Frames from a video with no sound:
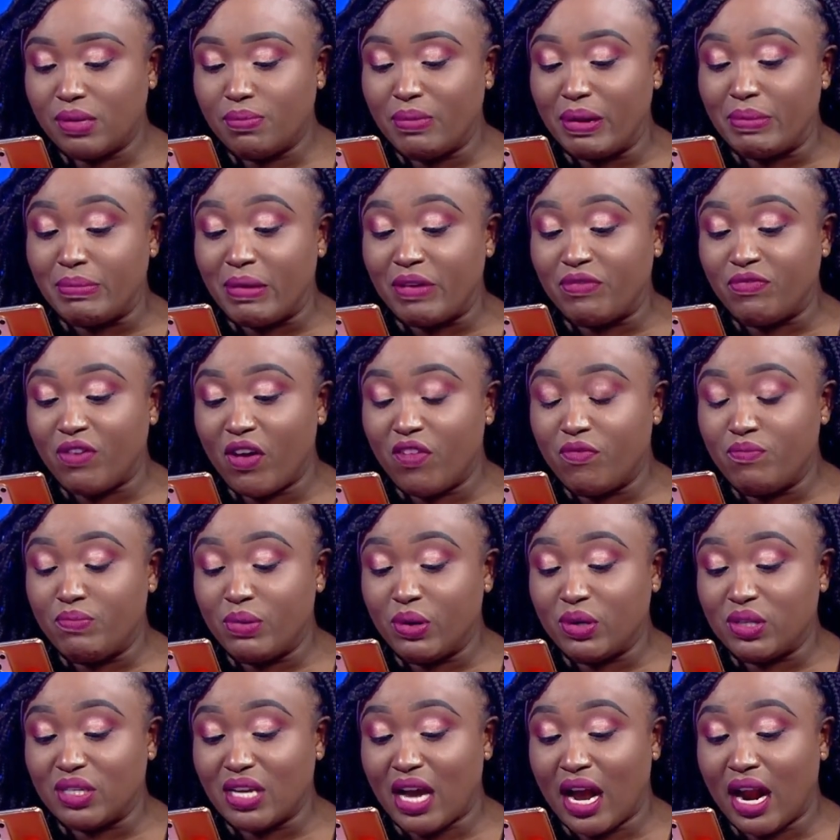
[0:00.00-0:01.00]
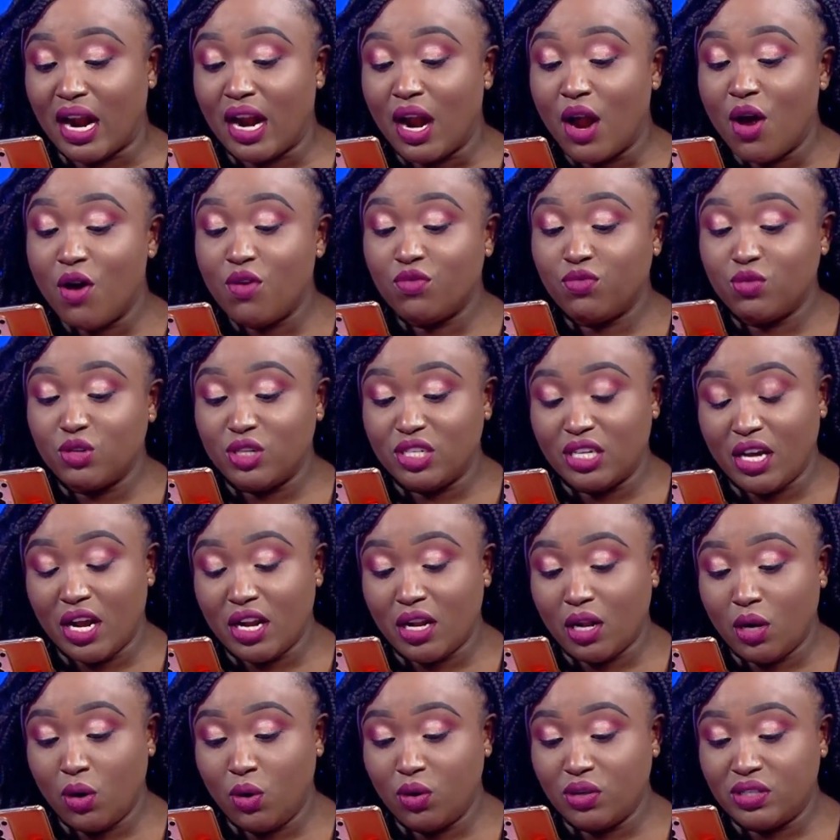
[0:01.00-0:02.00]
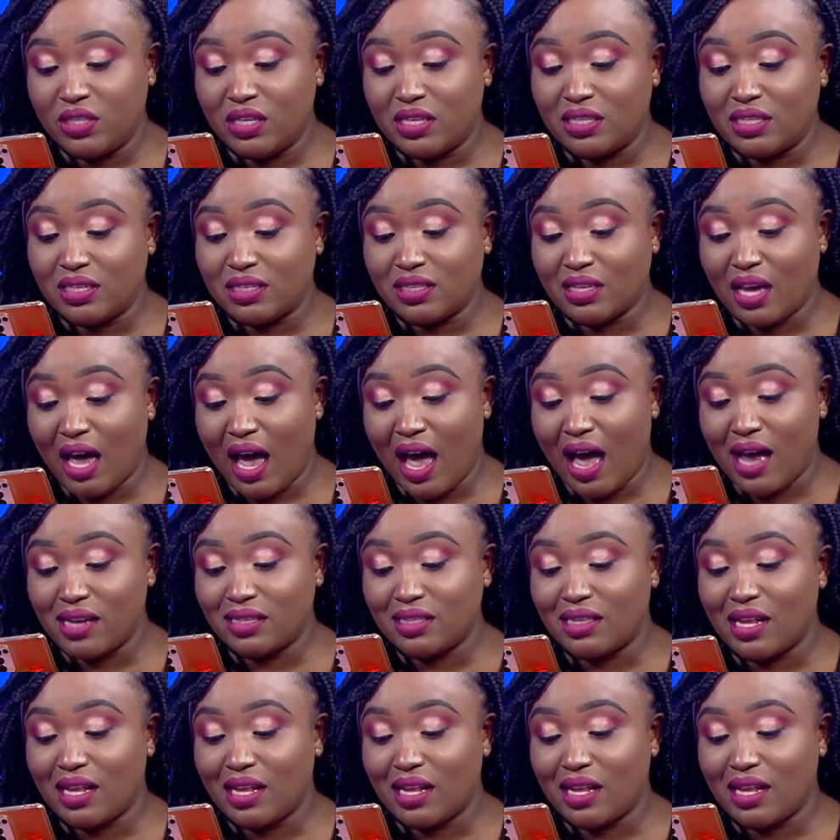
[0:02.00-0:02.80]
but my fave books are 48 Laws, This Is Us,